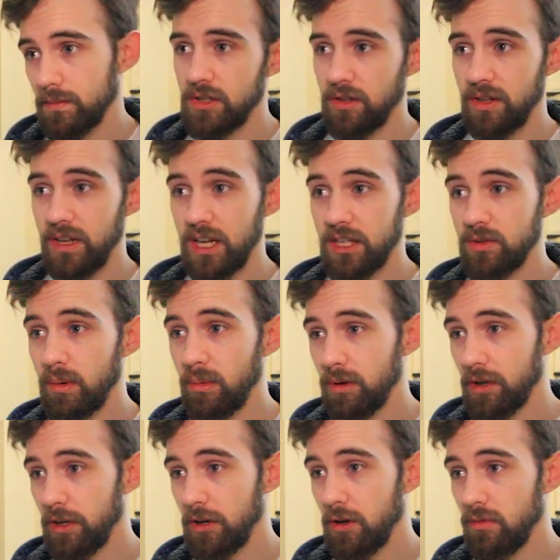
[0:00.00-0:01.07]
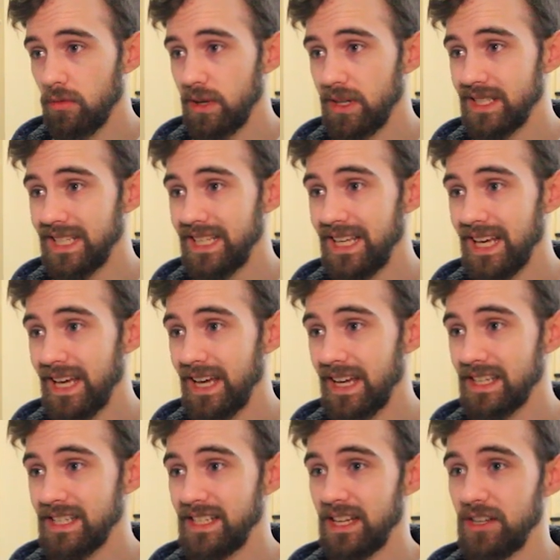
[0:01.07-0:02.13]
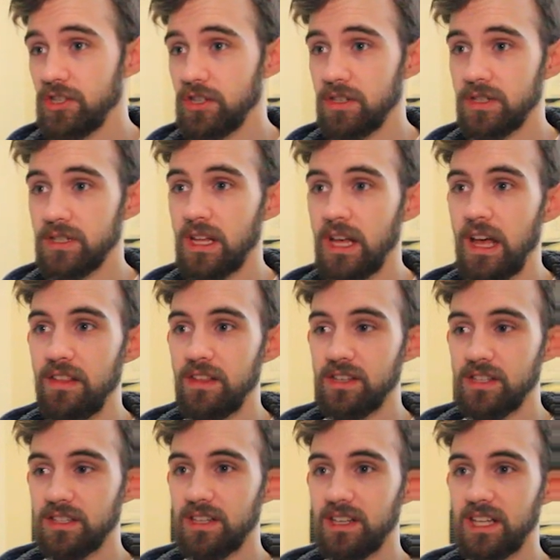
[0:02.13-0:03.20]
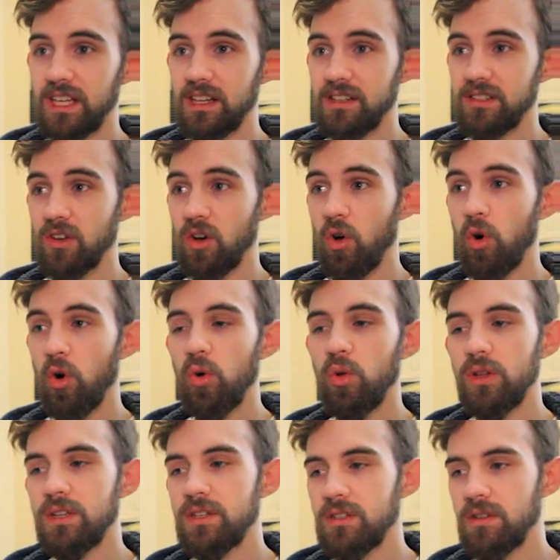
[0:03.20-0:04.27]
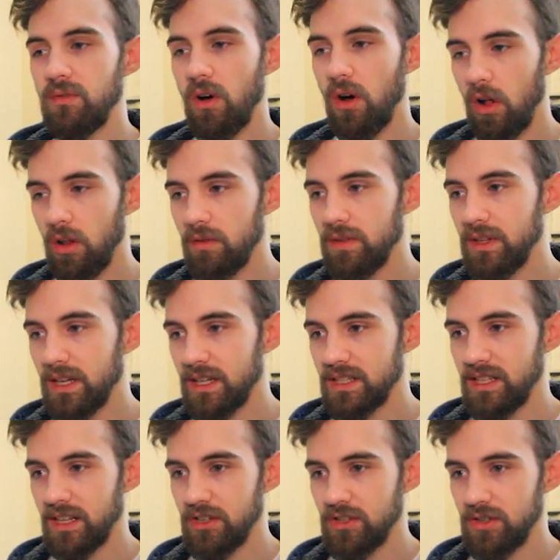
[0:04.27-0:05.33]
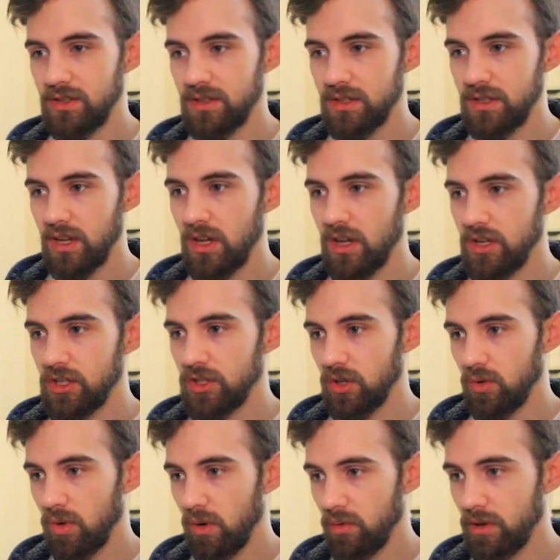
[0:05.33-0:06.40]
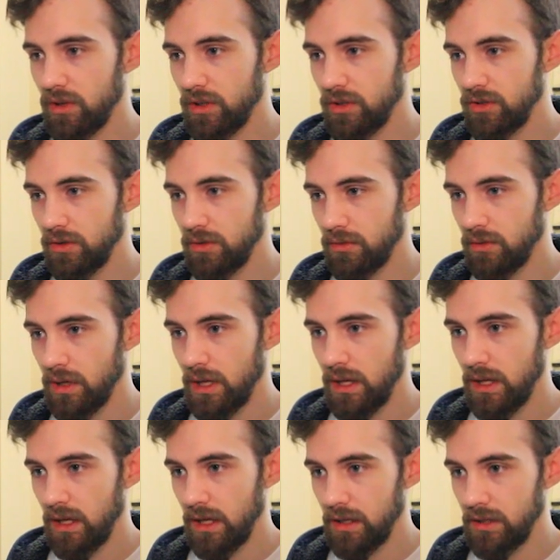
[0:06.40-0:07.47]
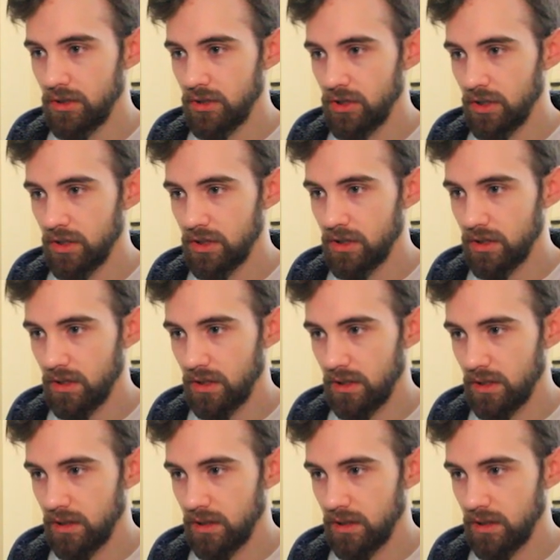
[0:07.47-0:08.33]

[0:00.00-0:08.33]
So the next one we're going to go over is get extensions. This is going to get us a whole list of all of the extensions. So what we're going to do is just